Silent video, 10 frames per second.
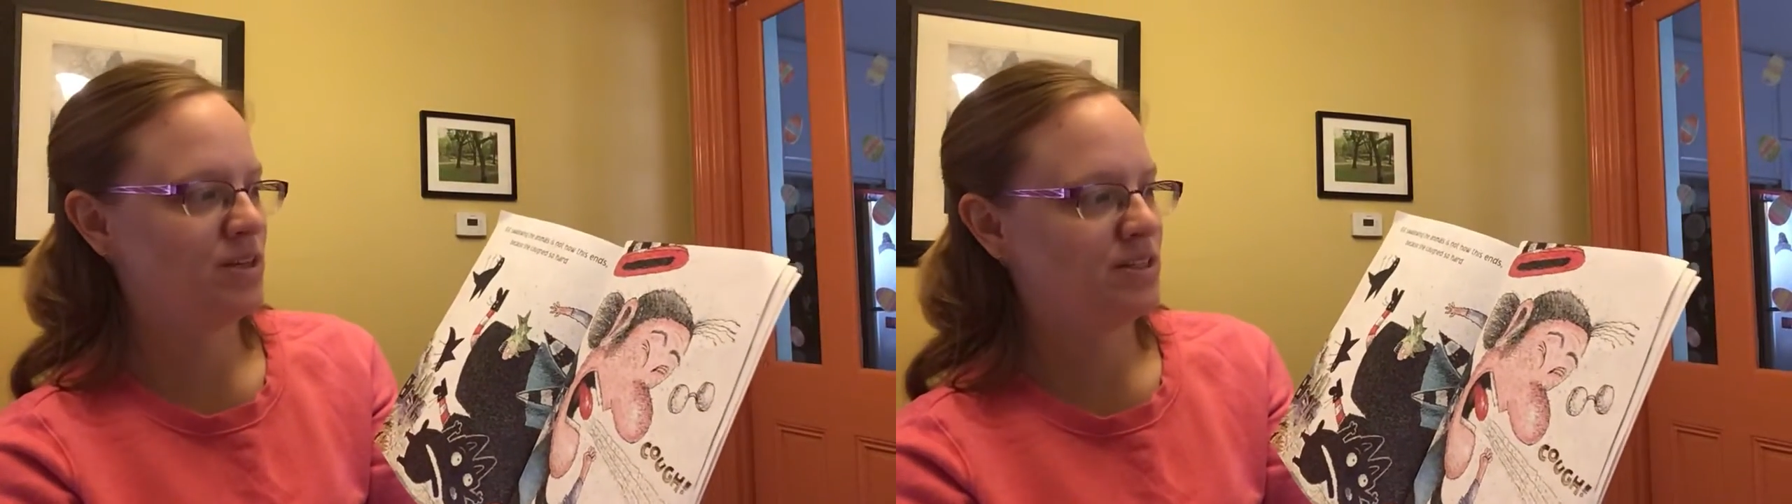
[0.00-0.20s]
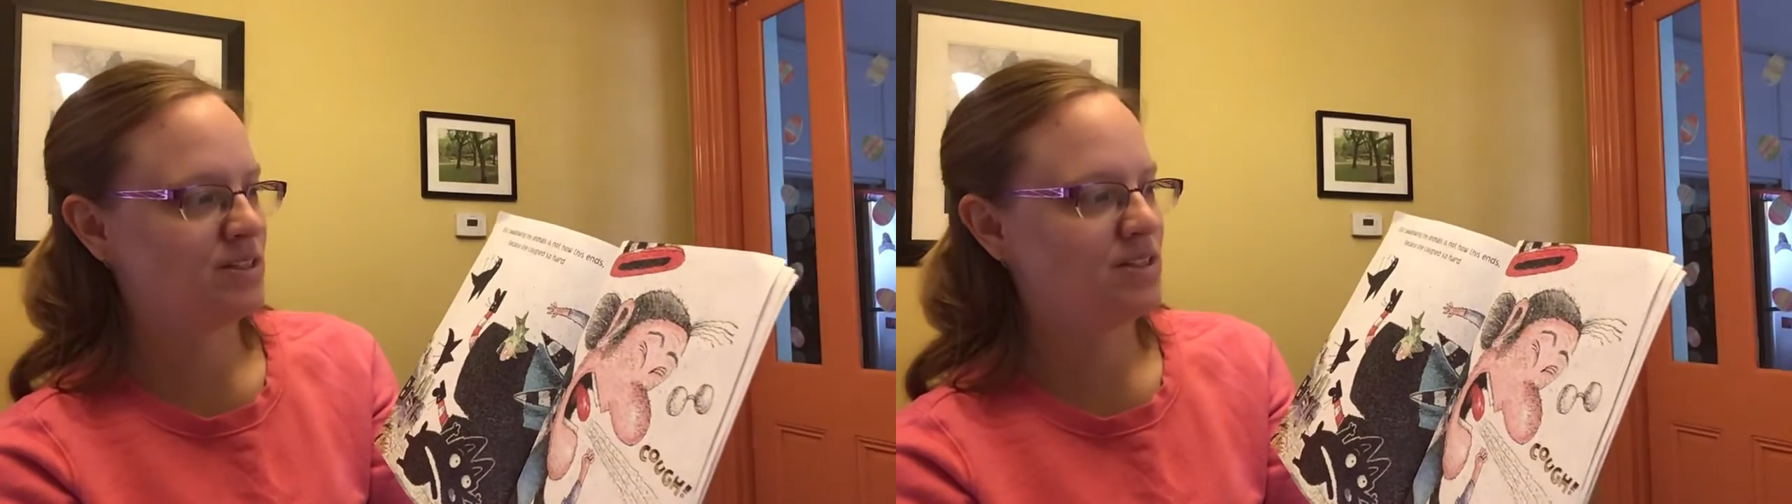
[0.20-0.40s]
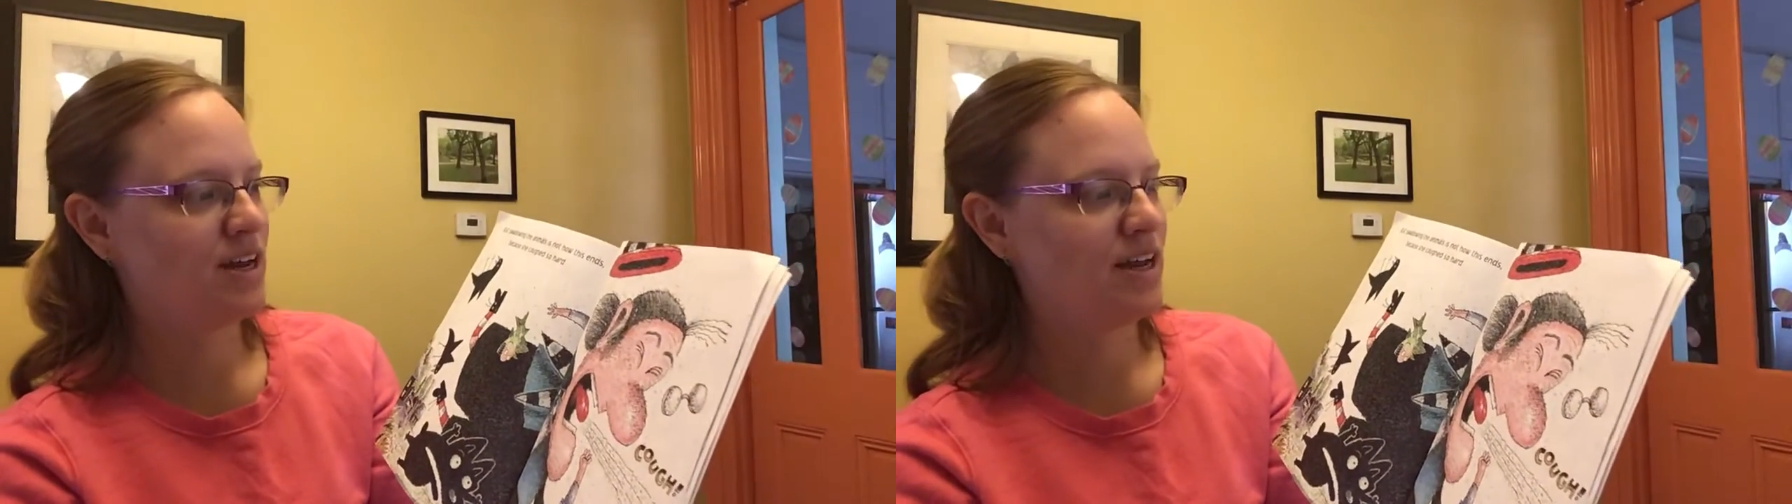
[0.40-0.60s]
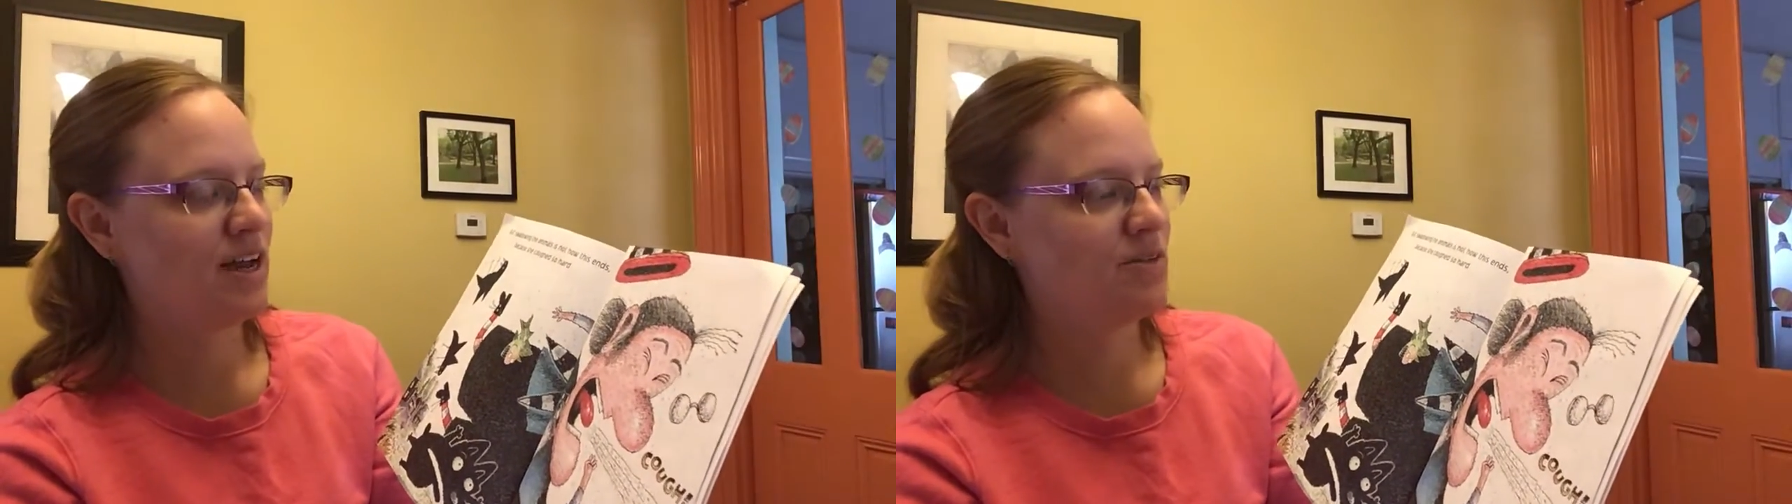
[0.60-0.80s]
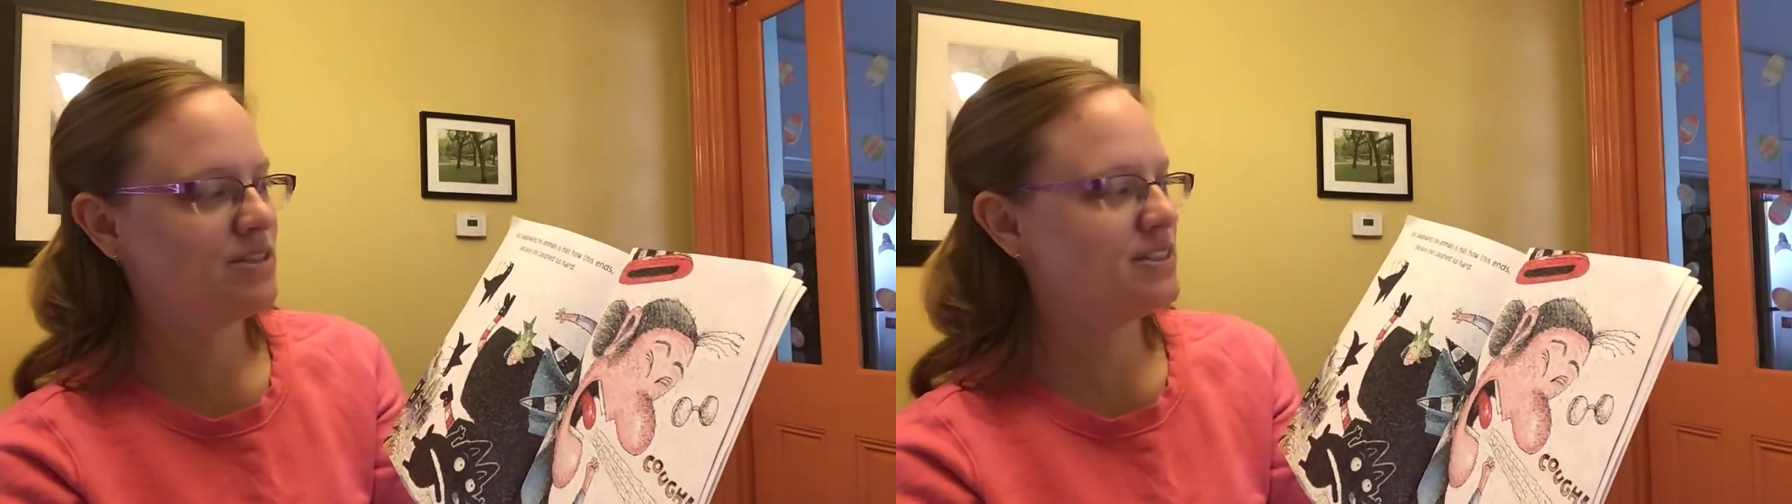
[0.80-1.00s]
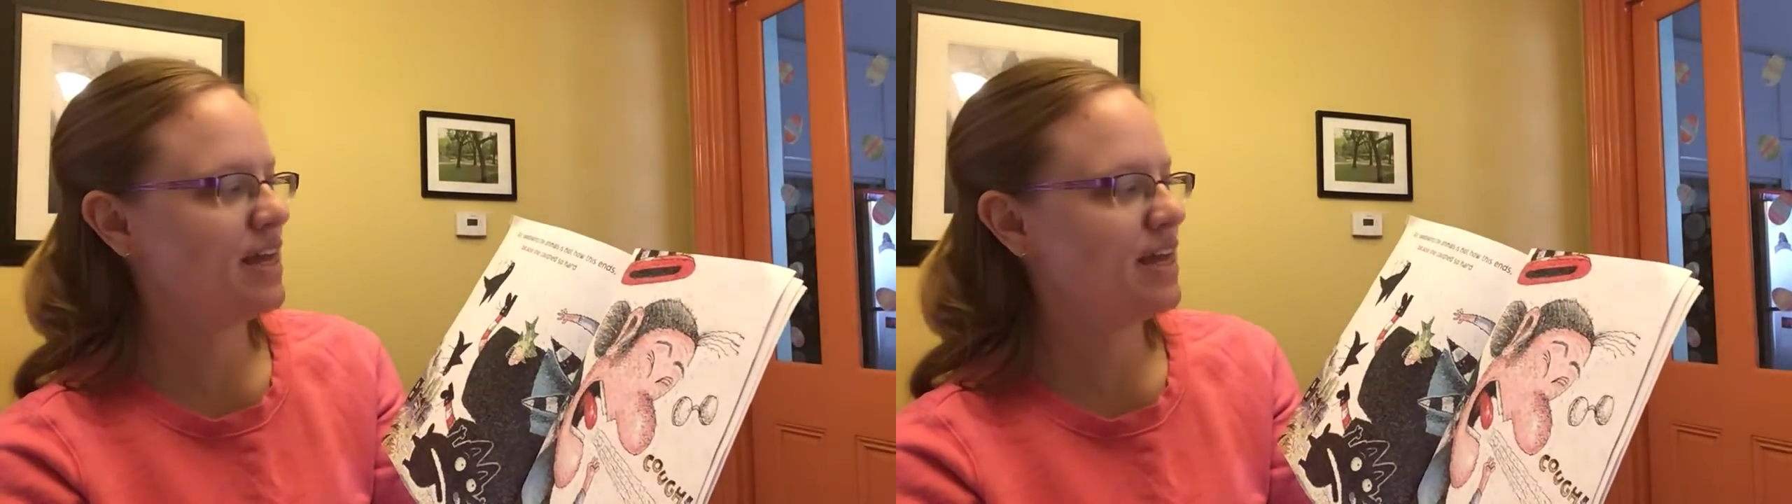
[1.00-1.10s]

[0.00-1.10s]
is not how this